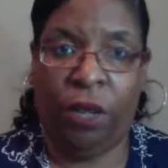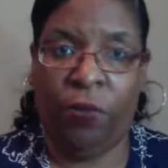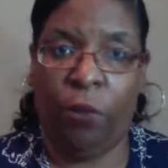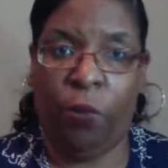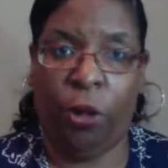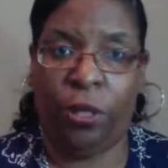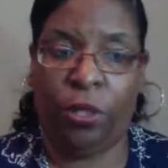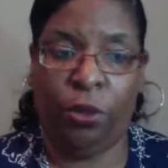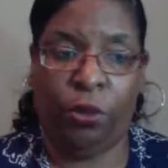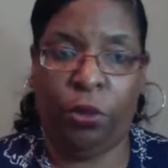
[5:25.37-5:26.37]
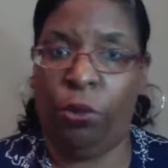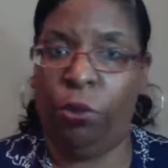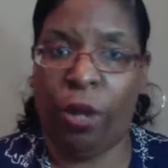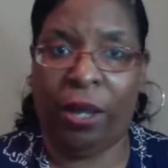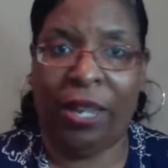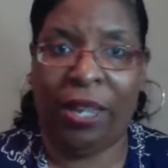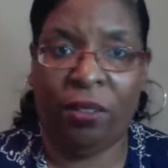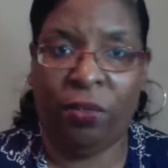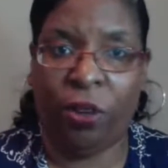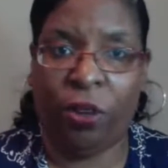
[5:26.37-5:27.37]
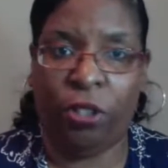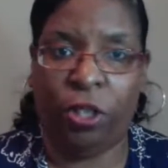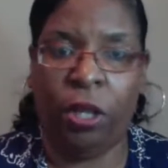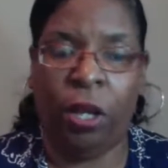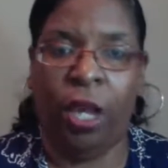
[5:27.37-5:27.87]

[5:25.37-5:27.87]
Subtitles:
if you want to do a Kindle version,